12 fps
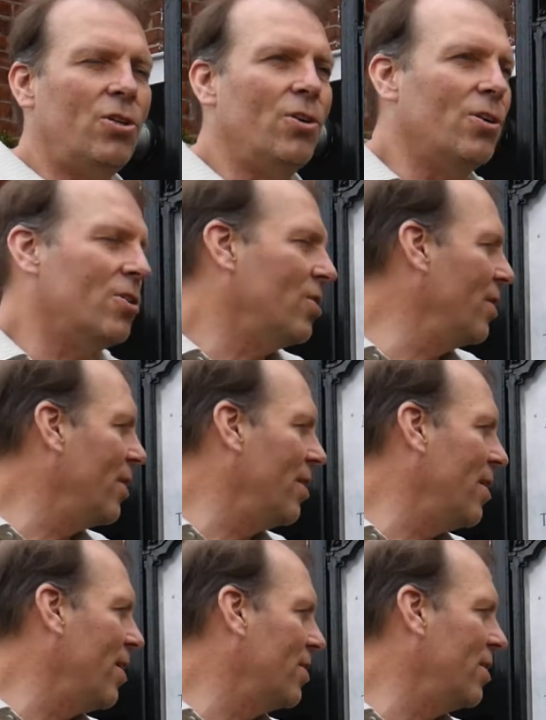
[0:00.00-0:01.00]
Church, and
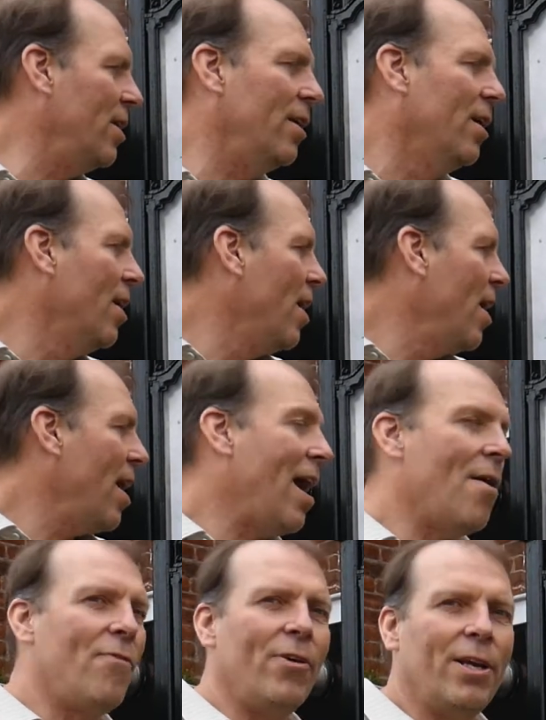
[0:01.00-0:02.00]
that's the
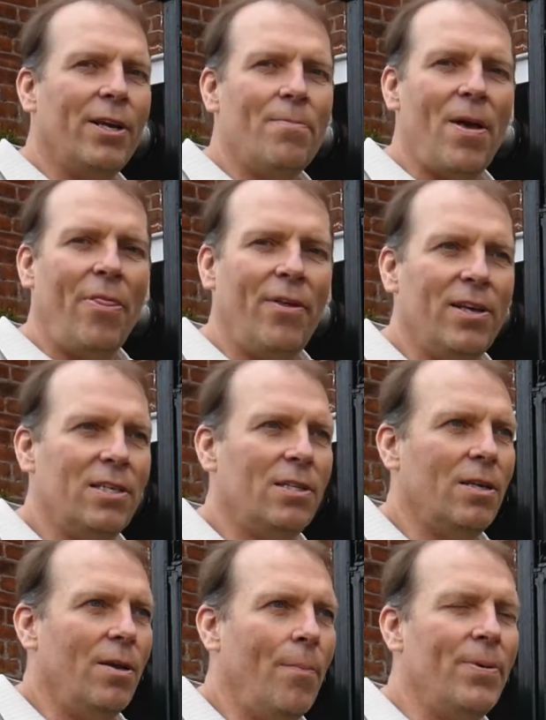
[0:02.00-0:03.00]
African
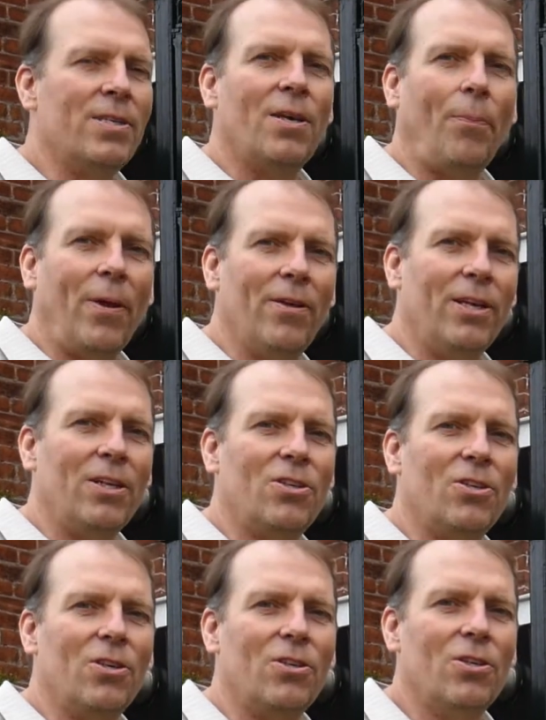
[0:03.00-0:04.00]
Methodist Episcopalian
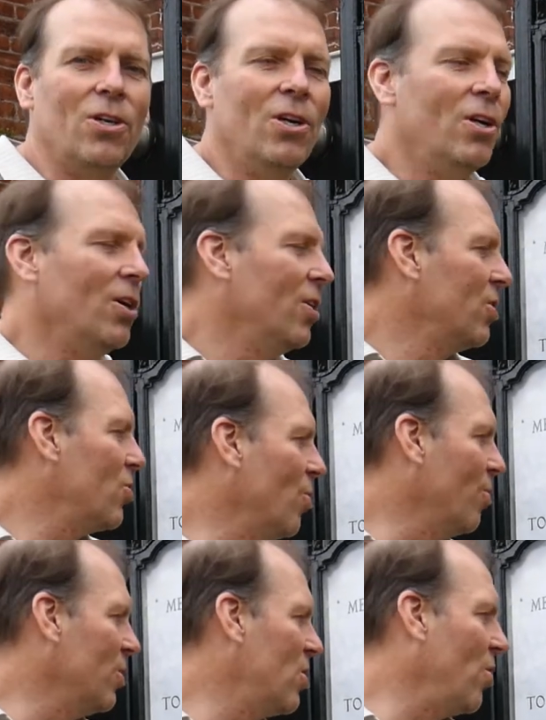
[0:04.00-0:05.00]
Church. So
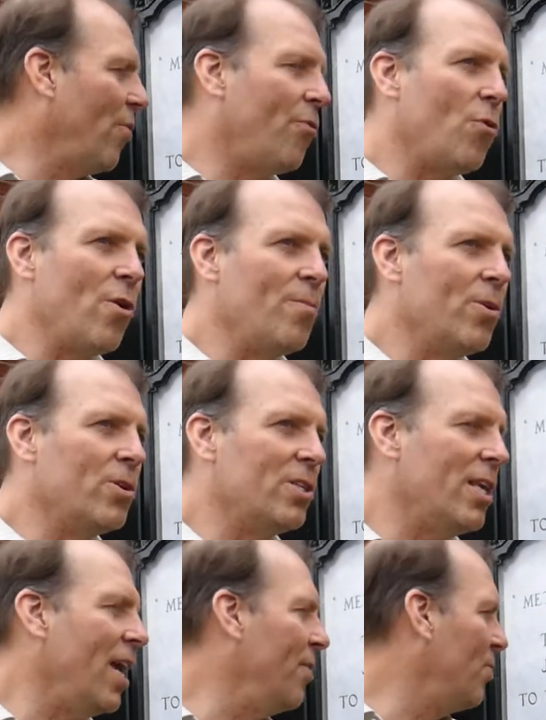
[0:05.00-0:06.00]
it was the former
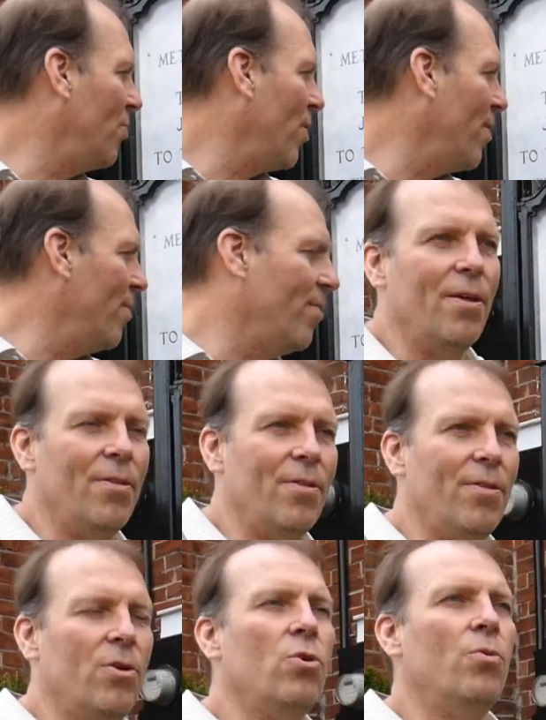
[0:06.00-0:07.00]
slaves from
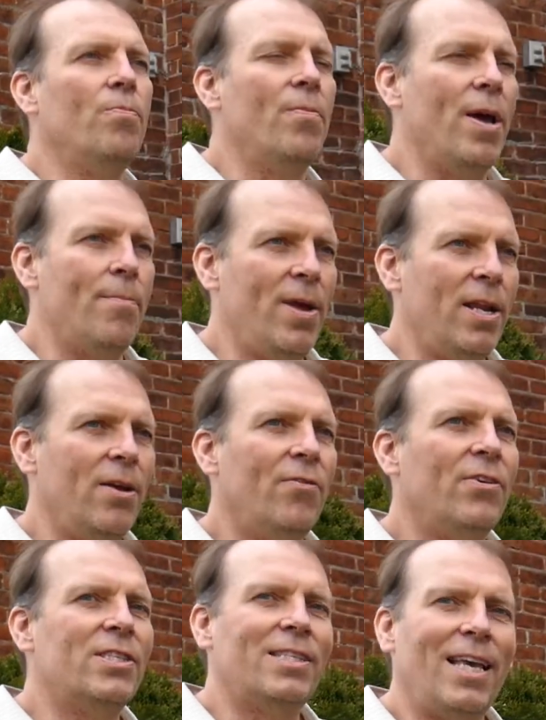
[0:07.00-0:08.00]
who many of
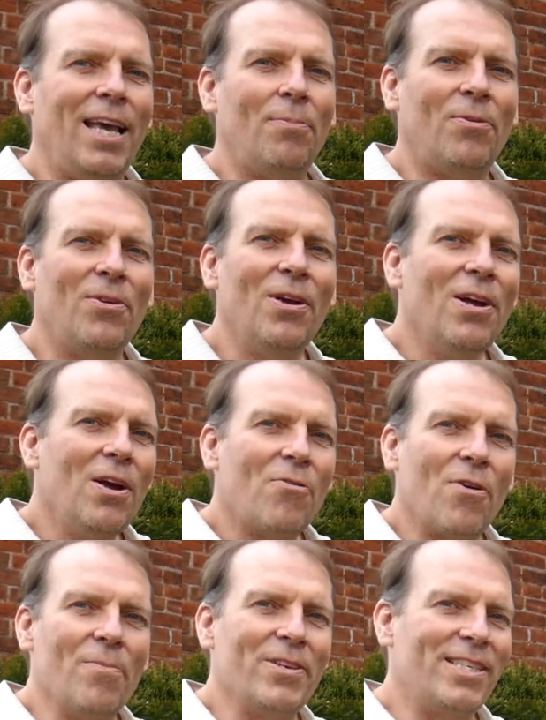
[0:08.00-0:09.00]
escaped
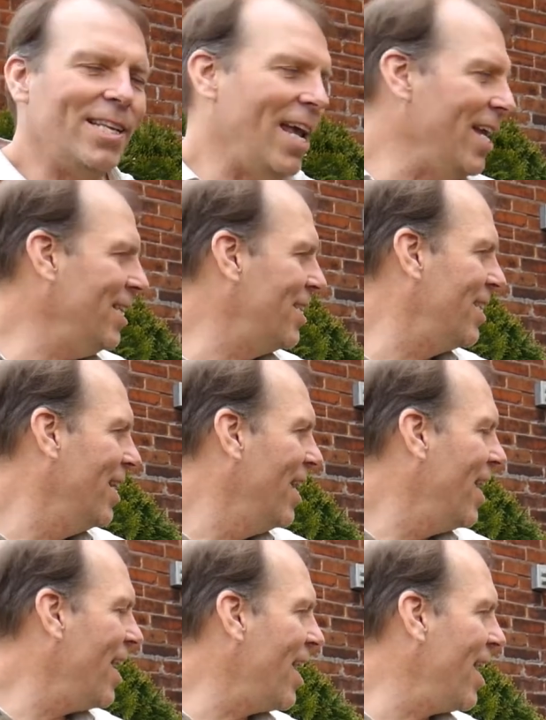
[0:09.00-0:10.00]
from the States,
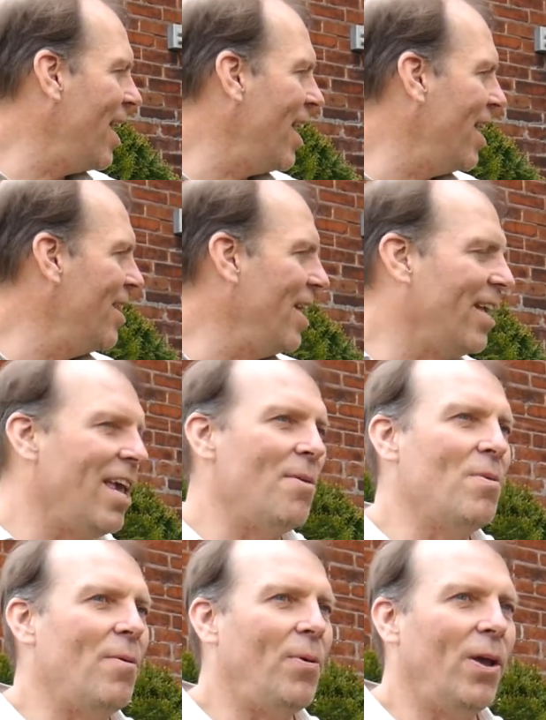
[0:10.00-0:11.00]
and they
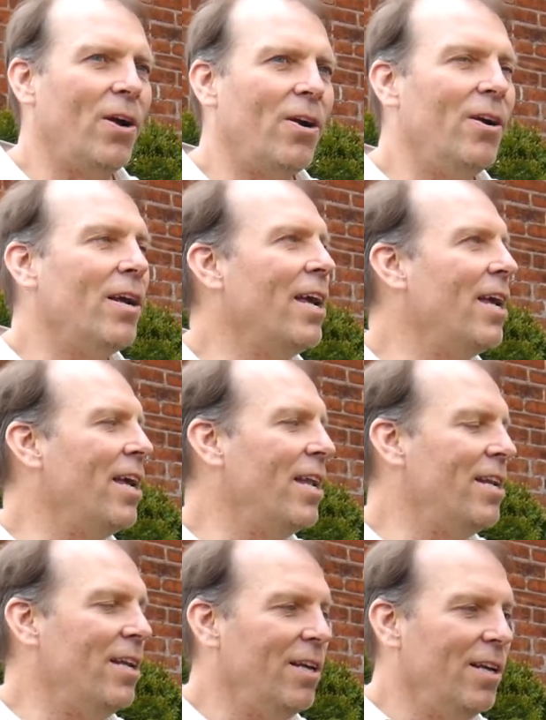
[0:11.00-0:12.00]
came up here and